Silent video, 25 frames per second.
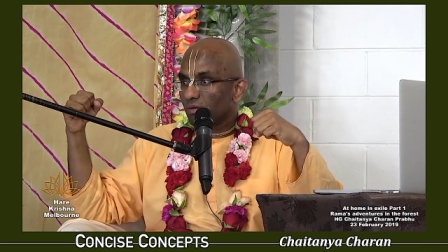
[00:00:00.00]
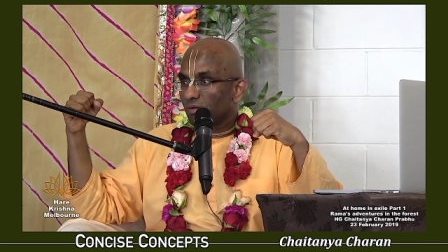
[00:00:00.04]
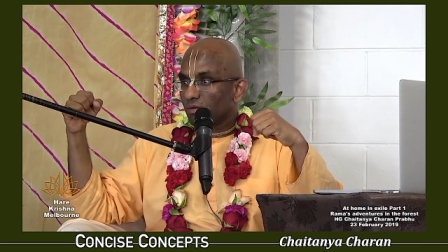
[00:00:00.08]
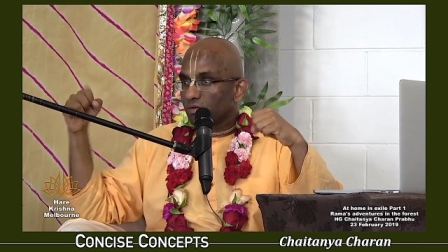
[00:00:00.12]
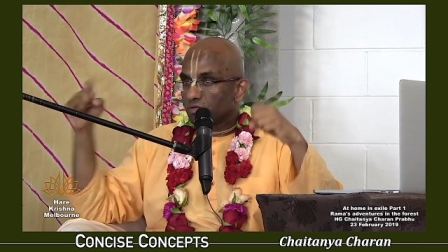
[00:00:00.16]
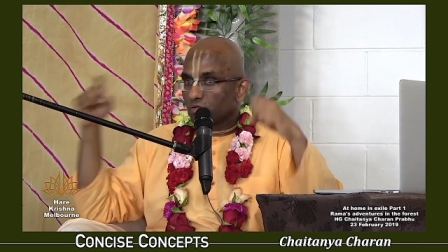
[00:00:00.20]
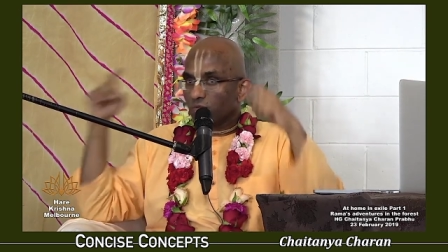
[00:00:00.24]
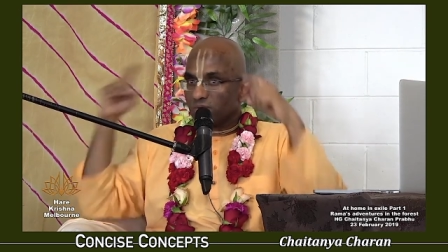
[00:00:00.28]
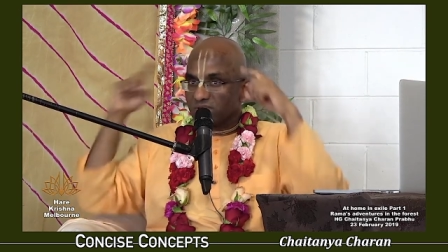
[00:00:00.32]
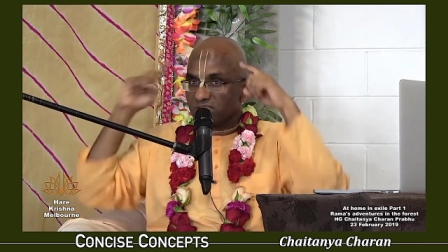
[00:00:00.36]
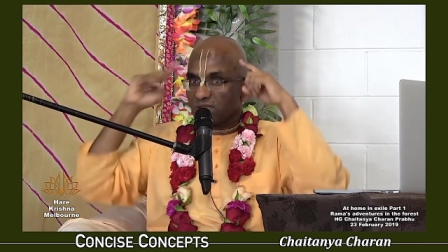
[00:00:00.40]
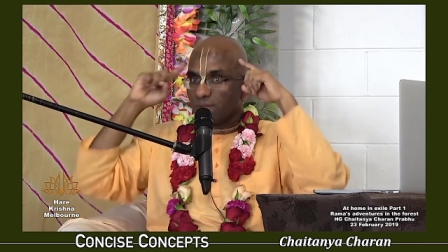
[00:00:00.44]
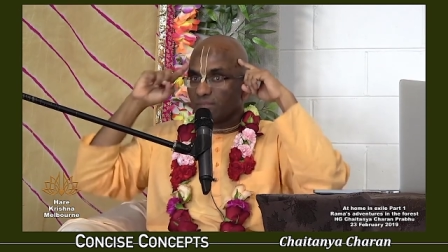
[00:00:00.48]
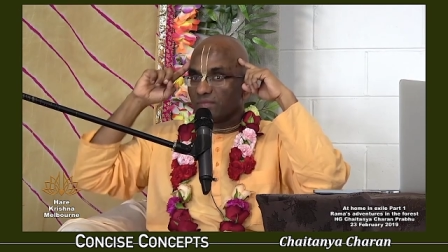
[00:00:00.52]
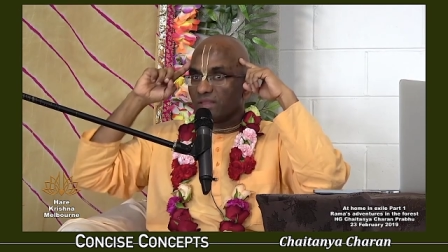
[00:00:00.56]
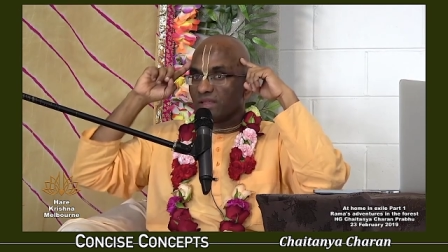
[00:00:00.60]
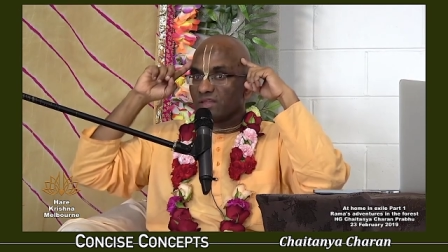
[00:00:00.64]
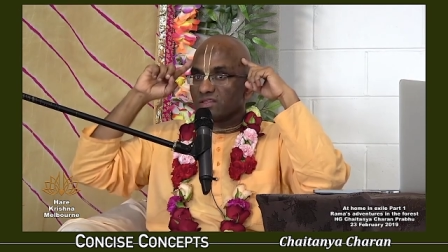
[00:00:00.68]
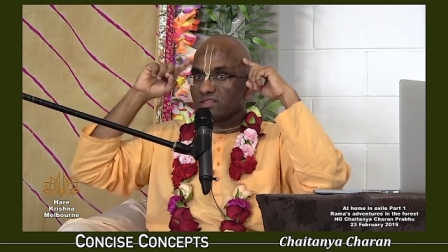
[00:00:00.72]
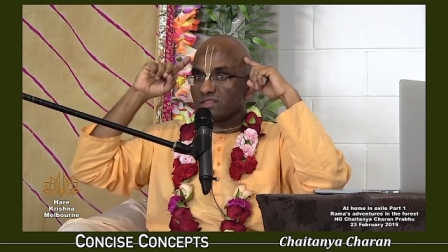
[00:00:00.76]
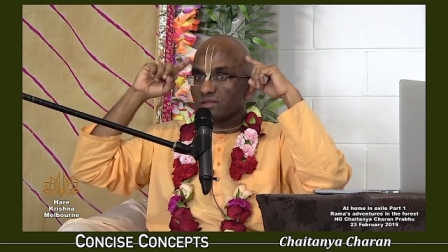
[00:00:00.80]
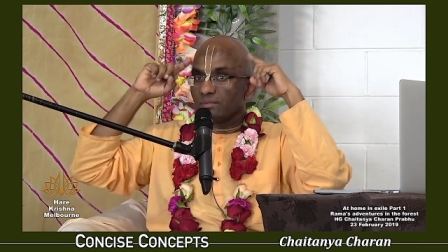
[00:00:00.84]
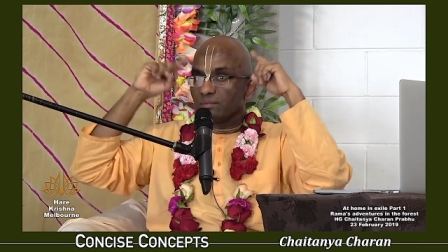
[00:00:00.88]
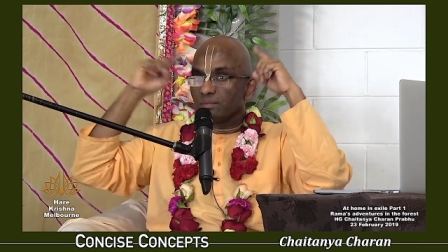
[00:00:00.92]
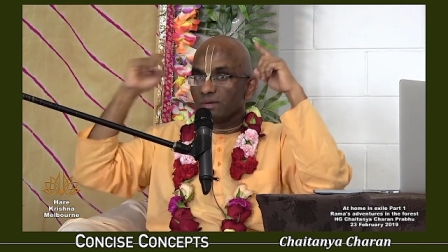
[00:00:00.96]
So when something
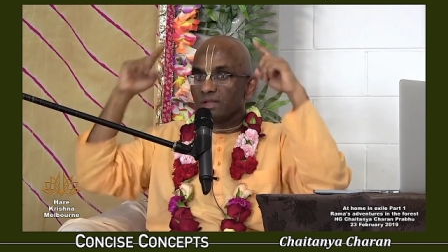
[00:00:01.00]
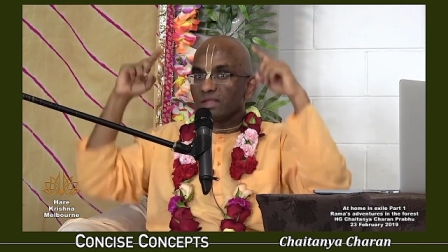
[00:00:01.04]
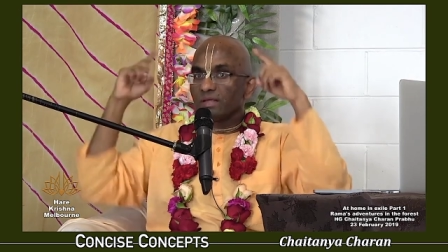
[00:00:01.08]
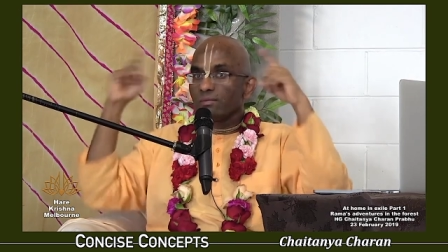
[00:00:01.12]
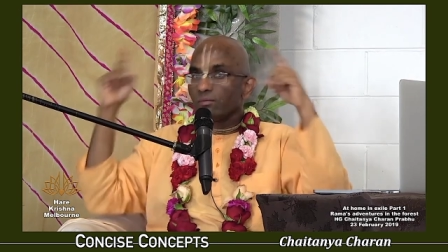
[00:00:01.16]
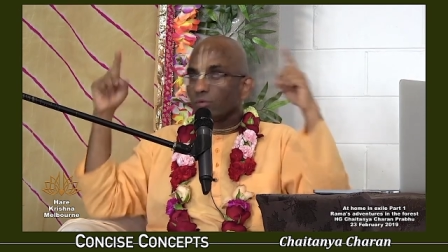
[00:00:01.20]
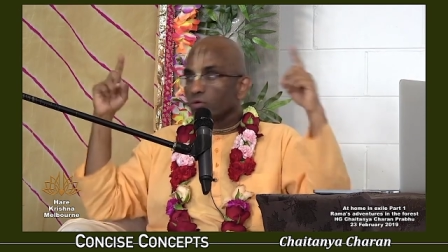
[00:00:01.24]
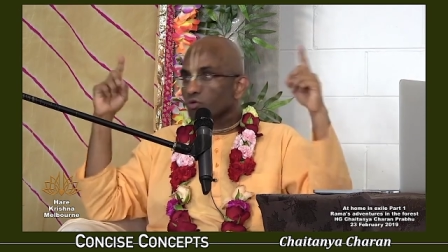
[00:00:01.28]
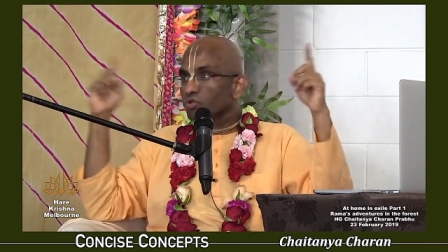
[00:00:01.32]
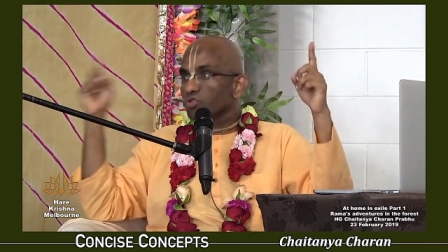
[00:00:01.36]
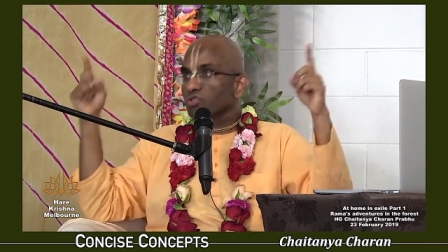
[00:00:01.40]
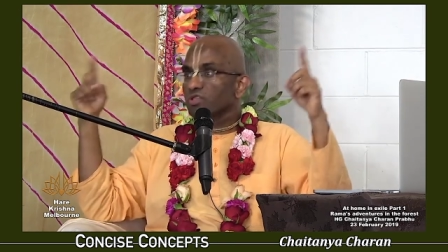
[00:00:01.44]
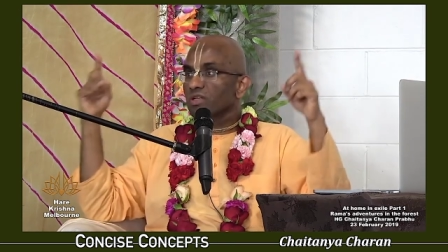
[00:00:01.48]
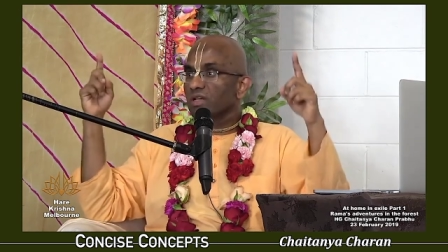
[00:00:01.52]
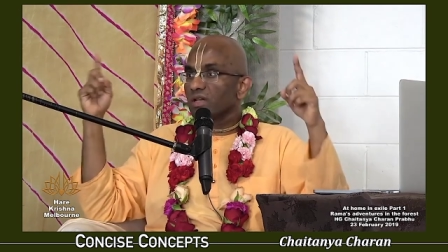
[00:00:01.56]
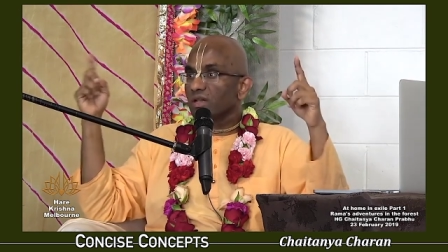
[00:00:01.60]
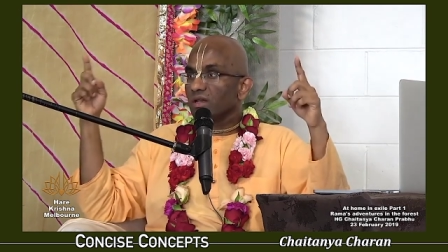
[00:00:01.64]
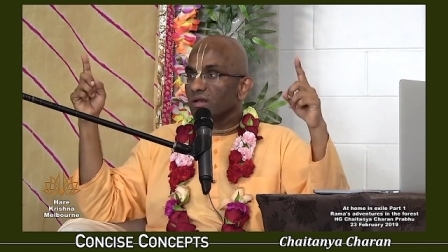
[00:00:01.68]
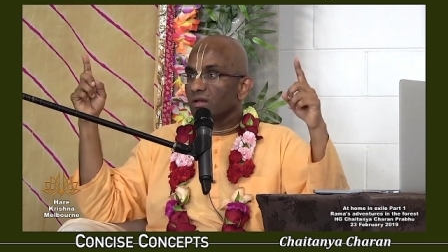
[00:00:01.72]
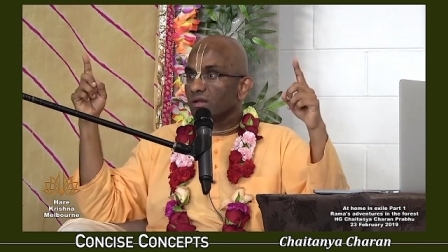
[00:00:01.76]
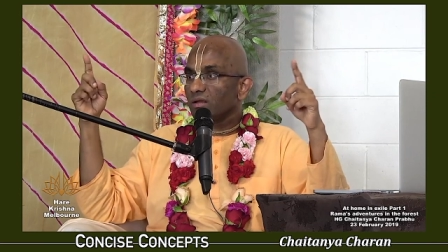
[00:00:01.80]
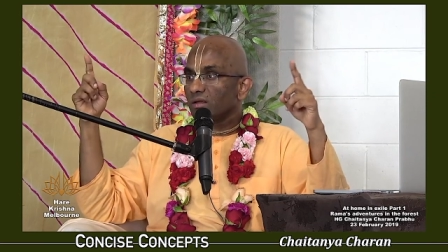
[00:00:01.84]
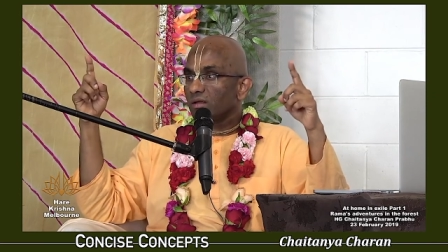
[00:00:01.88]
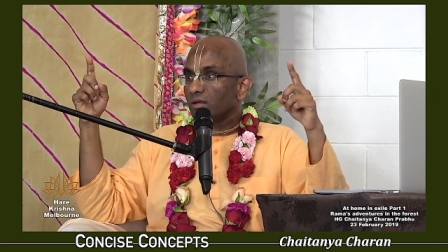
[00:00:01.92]
is simply emotional,